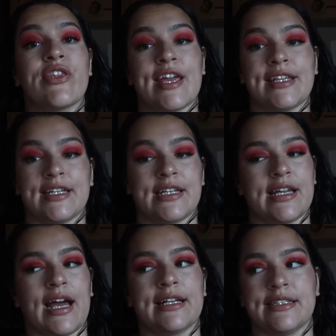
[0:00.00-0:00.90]
they did,
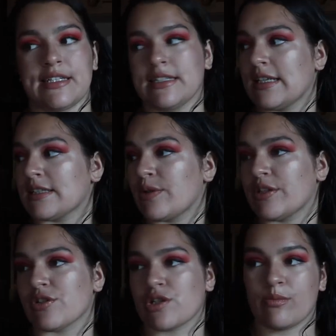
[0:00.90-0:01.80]
I didn't, that's why
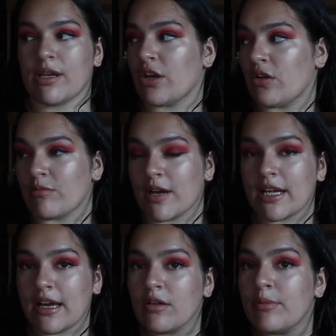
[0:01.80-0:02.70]
there's nobody home right
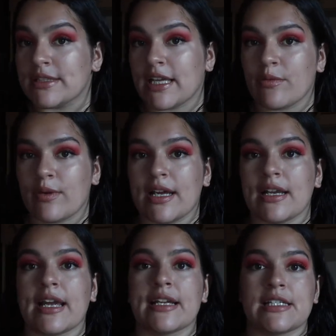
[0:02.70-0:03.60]
now, but they went
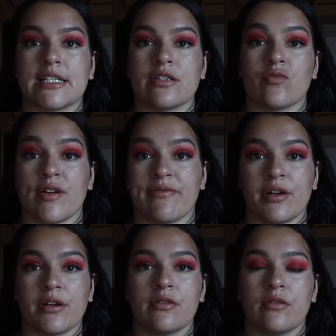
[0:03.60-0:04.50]
like to the
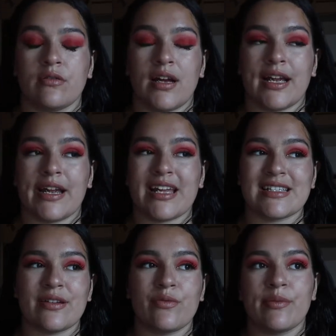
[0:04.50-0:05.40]
river, I
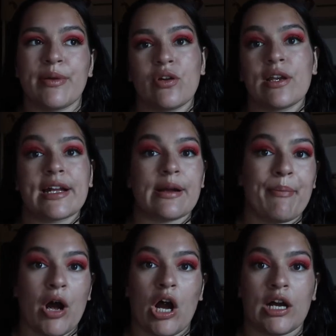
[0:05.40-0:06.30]
guess it would be, or like a
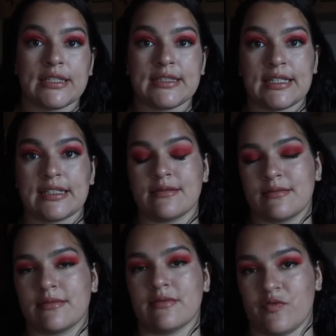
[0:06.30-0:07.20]
pond, and
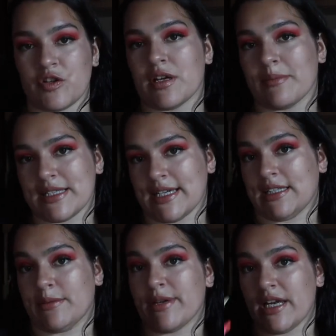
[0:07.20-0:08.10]
for them it's like
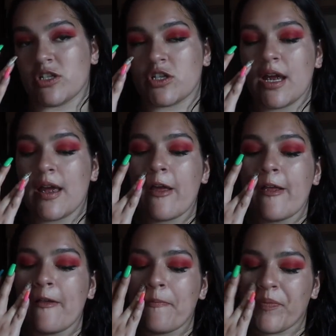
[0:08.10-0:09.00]
the beach.
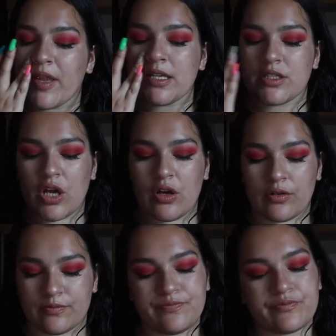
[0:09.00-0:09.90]

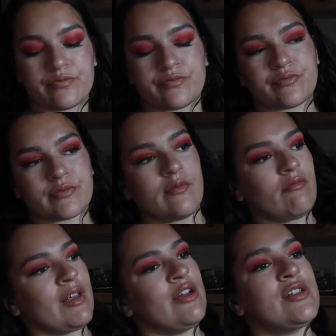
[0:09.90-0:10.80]
So
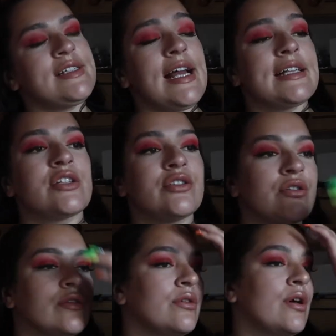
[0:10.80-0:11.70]
there's that to
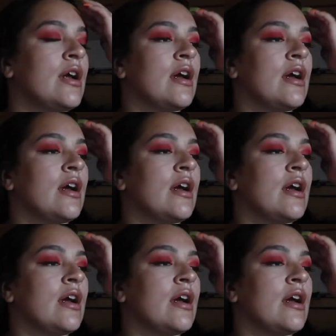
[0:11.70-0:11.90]
do.